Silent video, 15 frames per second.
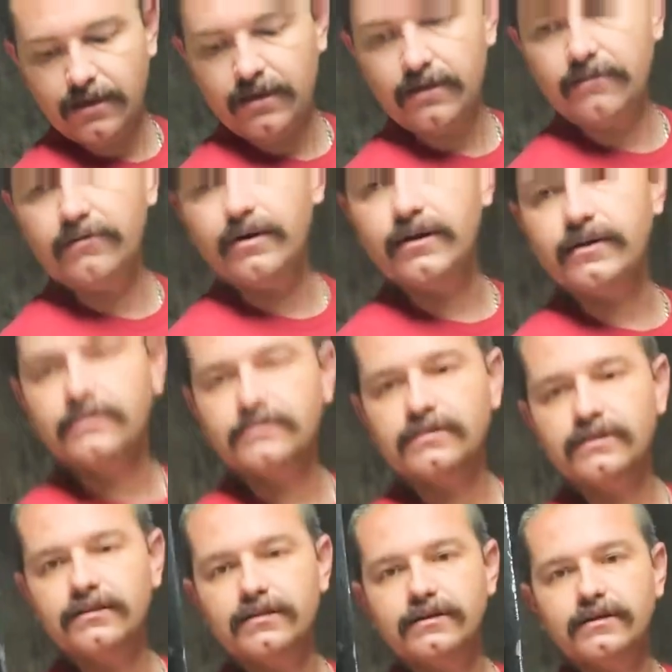anyways,
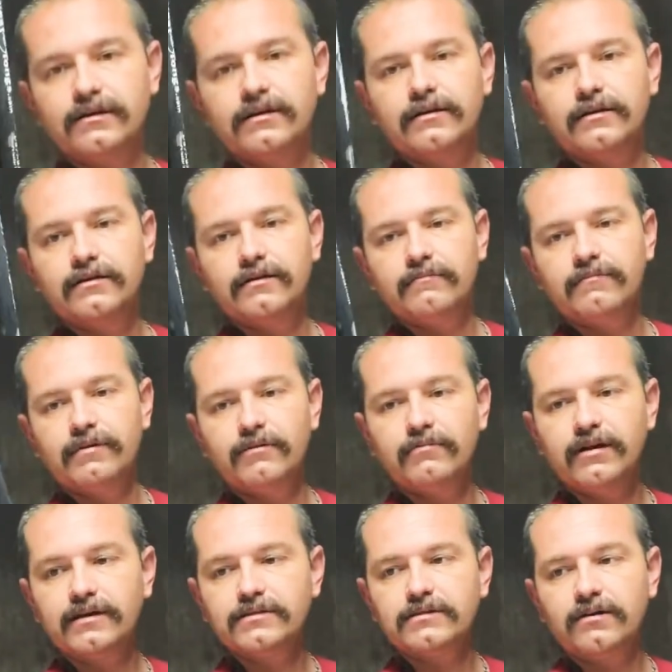
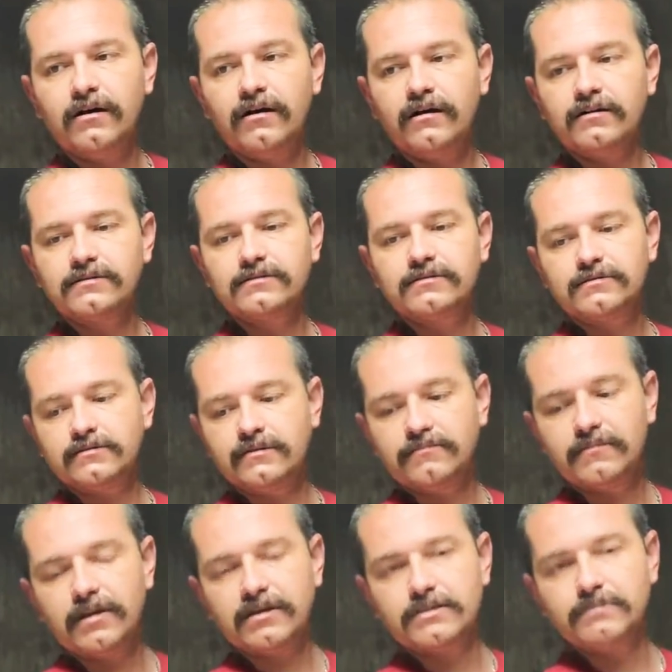Midwest Tongs. I'm
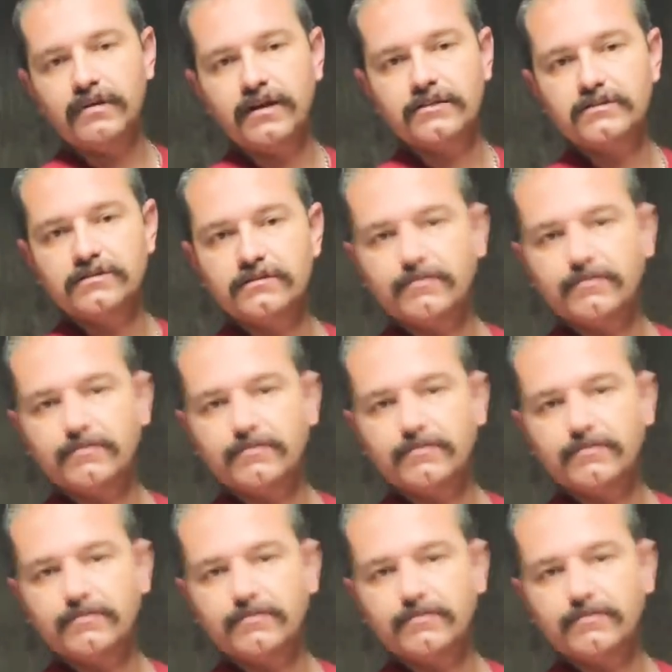not sponsored